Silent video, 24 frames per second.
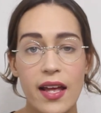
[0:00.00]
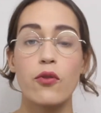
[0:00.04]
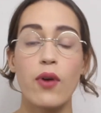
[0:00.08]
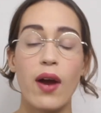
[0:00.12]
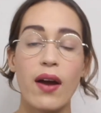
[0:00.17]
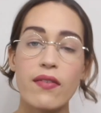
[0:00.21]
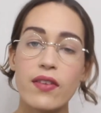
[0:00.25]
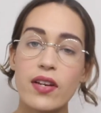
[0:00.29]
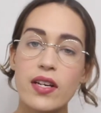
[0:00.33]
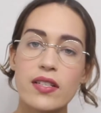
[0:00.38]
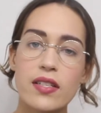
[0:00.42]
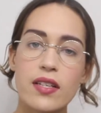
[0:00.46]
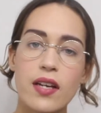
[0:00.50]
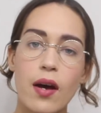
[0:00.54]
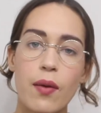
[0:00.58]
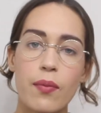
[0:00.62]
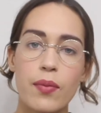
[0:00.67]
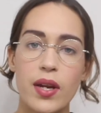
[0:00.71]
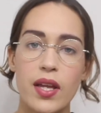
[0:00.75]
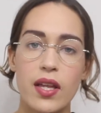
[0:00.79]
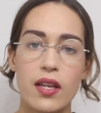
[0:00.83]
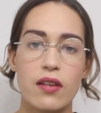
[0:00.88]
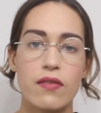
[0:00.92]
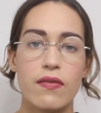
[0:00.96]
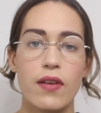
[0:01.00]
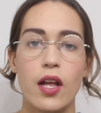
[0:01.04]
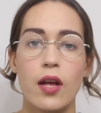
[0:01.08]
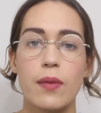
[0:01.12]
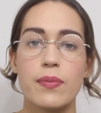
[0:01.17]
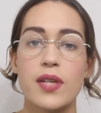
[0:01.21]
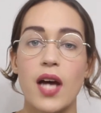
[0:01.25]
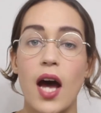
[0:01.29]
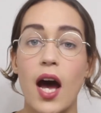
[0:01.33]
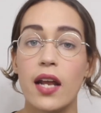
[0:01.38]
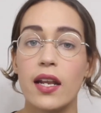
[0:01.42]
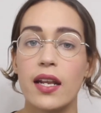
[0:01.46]
Gravity is a company that
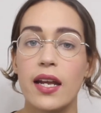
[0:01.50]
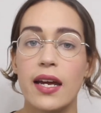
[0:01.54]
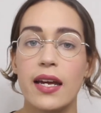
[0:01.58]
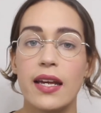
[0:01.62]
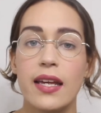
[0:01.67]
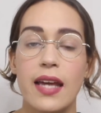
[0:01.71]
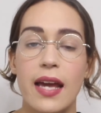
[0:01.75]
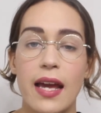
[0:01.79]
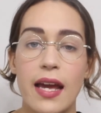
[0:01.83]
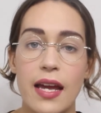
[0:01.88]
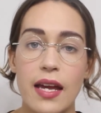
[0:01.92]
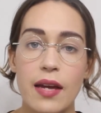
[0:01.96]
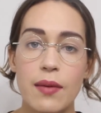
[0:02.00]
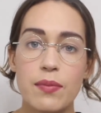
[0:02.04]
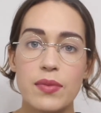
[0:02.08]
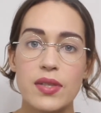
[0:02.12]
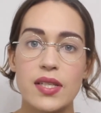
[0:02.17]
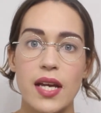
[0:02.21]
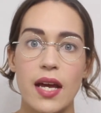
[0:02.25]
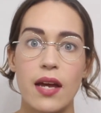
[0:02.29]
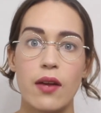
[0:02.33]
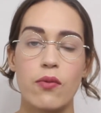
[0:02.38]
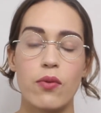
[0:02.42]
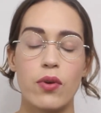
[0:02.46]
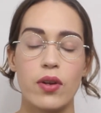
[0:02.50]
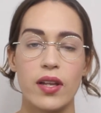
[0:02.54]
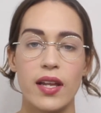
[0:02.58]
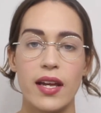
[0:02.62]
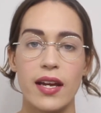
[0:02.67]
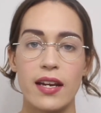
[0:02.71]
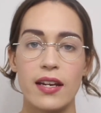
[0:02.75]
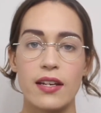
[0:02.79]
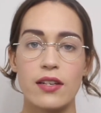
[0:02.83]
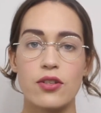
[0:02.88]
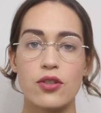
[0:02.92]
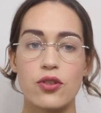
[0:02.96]
develops online games and
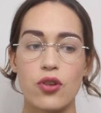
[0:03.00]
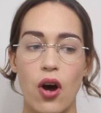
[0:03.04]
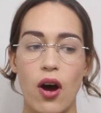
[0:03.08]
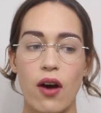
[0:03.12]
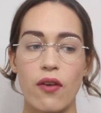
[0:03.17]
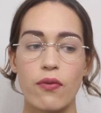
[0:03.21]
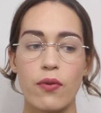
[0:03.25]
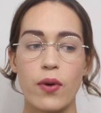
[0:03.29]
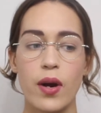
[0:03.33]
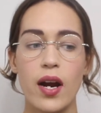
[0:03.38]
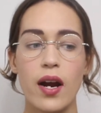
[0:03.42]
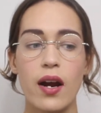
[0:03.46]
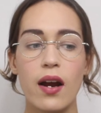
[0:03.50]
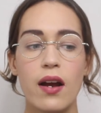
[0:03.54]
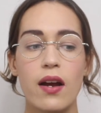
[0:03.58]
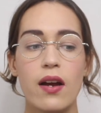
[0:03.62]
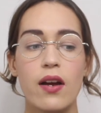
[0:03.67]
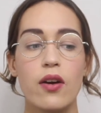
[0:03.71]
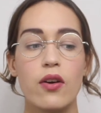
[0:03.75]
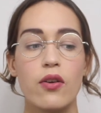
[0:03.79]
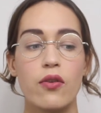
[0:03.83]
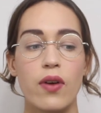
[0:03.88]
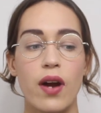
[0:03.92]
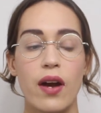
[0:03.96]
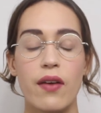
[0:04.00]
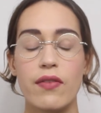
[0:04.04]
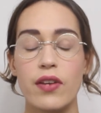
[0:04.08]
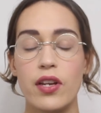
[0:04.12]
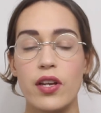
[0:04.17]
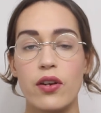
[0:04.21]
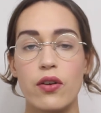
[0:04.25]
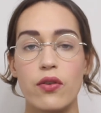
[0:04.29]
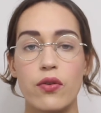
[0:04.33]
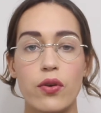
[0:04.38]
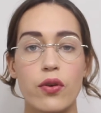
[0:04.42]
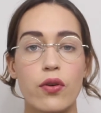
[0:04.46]
related software.
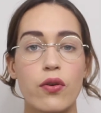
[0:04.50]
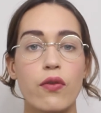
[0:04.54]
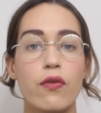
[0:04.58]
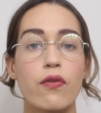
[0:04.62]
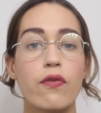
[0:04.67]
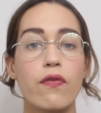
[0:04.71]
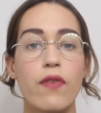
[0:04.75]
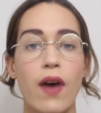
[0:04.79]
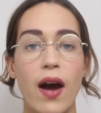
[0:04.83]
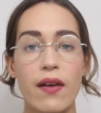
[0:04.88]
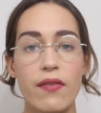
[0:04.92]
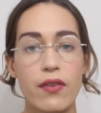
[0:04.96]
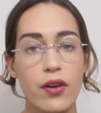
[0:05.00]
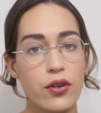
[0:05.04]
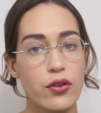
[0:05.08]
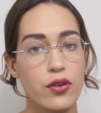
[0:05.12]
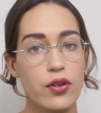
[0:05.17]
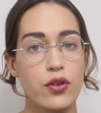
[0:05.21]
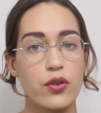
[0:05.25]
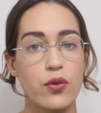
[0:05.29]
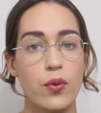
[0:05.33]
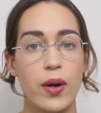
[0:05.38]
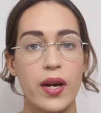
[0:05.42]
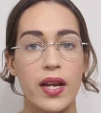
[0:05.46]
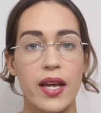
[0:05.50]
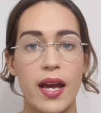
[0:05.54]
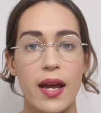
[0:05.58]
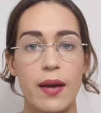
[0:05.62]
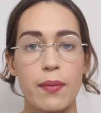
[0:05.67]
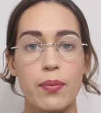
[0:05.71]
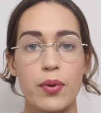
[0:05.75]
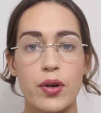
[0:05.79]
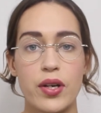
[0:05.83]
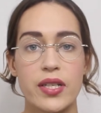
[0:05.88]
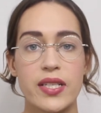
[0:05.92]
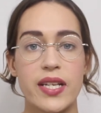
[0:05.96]
Gravity grew
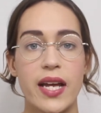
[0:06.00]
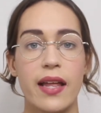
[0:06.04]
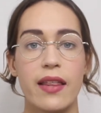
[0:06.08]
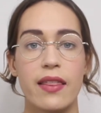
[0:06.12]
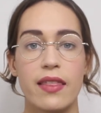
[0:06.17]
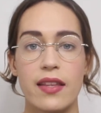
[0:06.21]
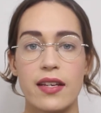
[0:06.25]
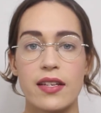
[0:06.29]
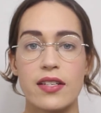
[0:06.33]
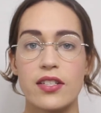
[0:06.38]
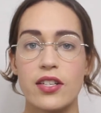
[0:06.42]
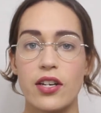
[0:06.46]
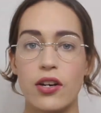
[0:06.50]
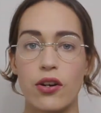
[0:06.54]
528% this